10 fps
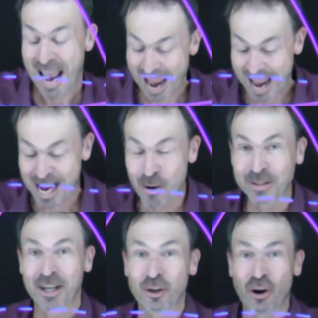
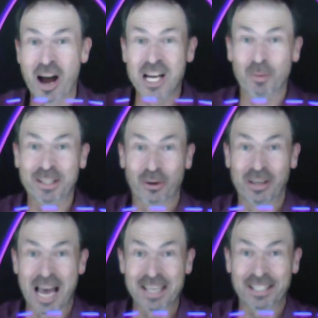Angles in a triangle we saw
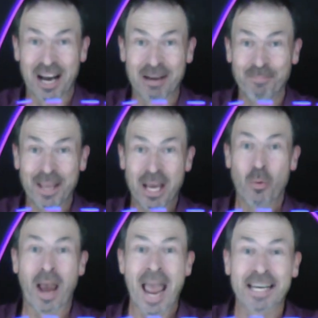last time
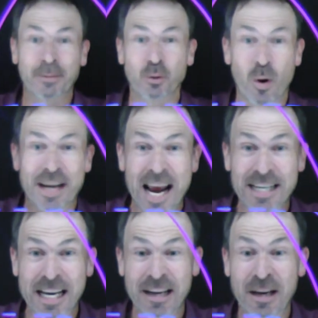were adding up to
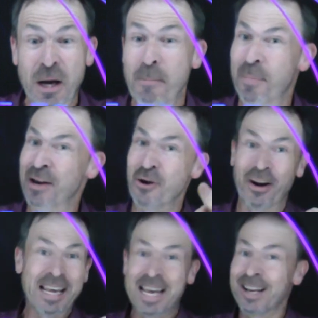180, but
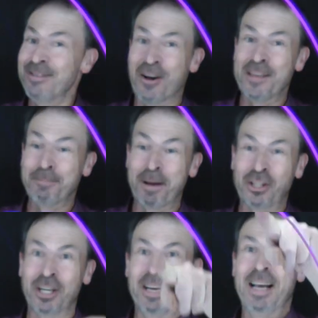not here, not this
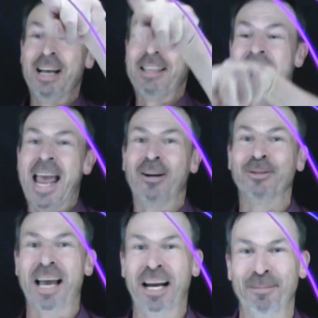picture. The
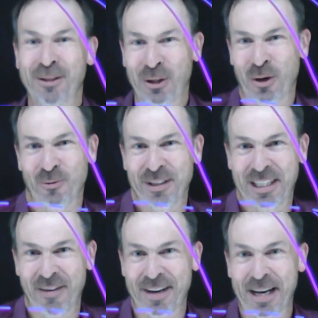angles add up to
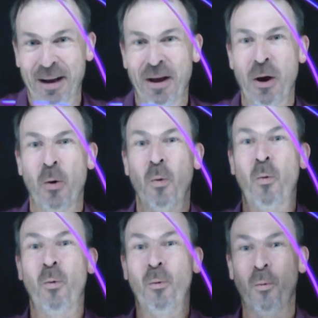270.
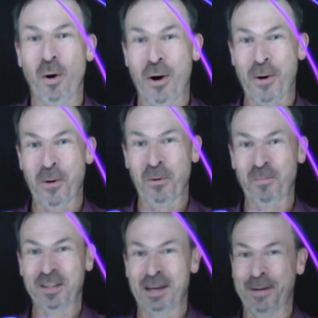
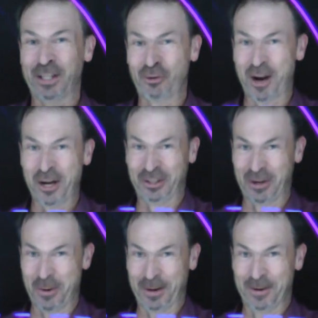Whoa, something strange is
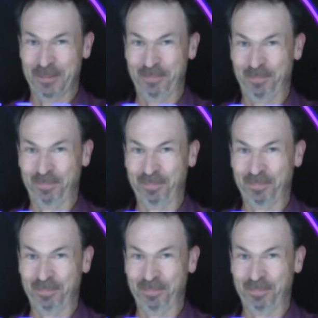going on.